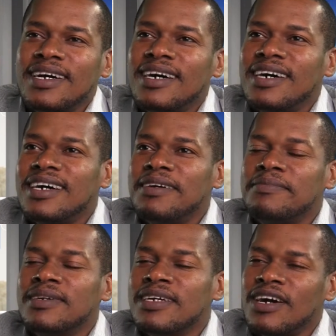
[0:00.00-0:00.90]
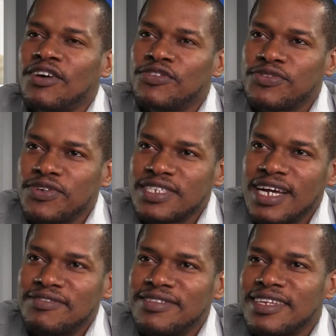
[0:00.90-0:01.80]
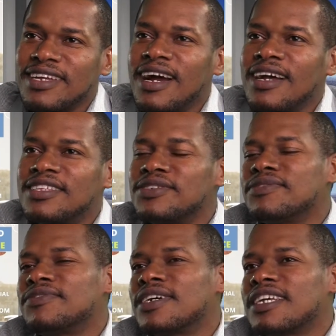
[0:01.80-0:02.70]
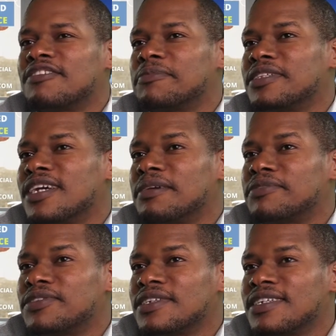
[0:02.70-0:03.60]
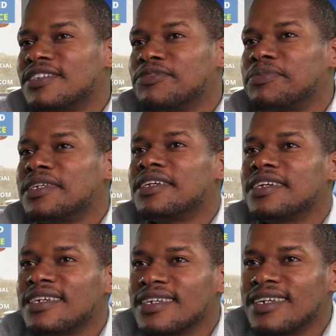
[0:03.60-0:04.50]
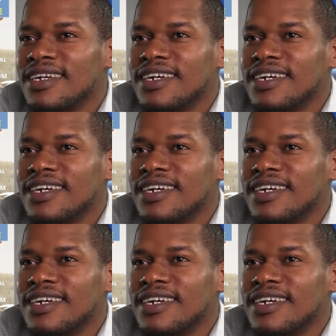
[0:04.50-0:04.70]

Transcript: Of course, I have to thank God too for giving me the opportunity to be here.